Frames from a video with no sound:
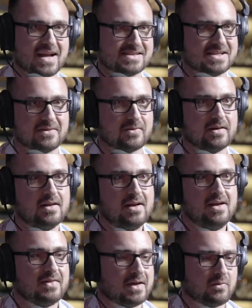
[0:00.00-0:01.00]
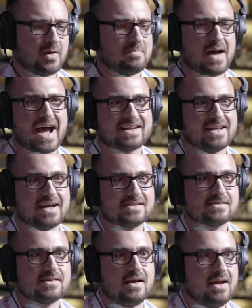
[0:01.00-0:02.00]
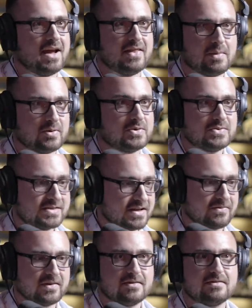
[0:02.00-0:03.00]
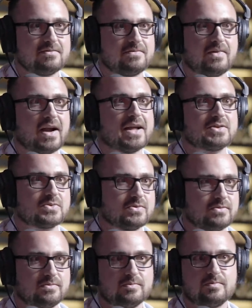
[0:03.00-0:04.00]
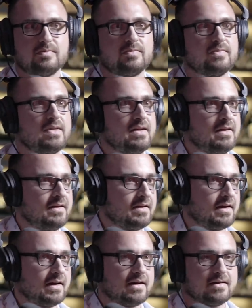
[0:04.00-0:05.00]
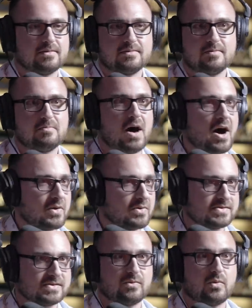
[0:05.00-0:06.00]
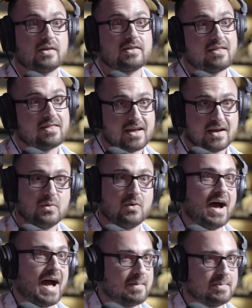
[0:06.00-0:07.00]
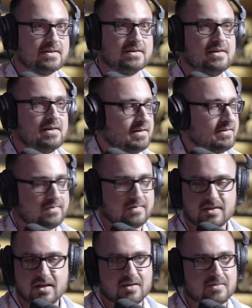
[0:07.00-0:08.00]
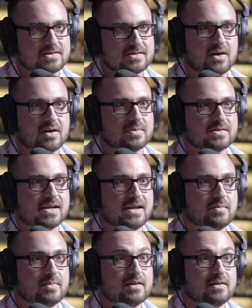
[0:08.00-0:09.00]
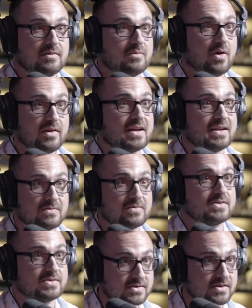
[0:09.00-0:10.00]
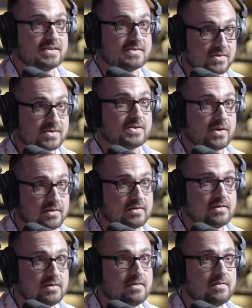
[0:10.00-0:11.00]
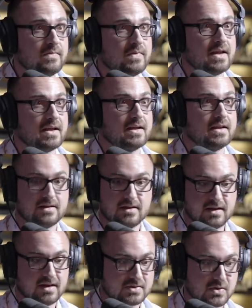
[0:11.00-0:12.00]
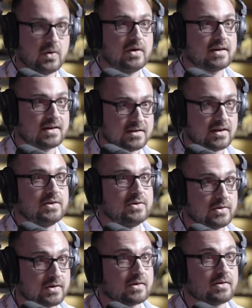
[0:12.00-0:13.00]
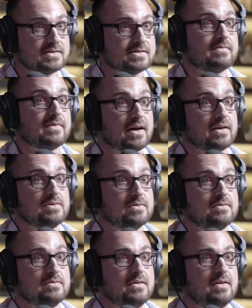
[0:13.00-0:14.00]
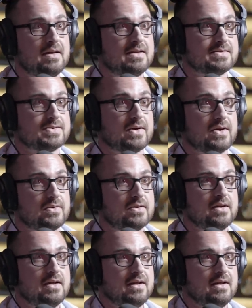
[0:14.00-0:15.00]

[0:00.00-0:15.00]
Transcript: has different. They run back tests and they produce different financial uh, models of what they think will happen. None of it's one hundred percent, but one thing for is for certain, it, it's going to continue to increase in value. So,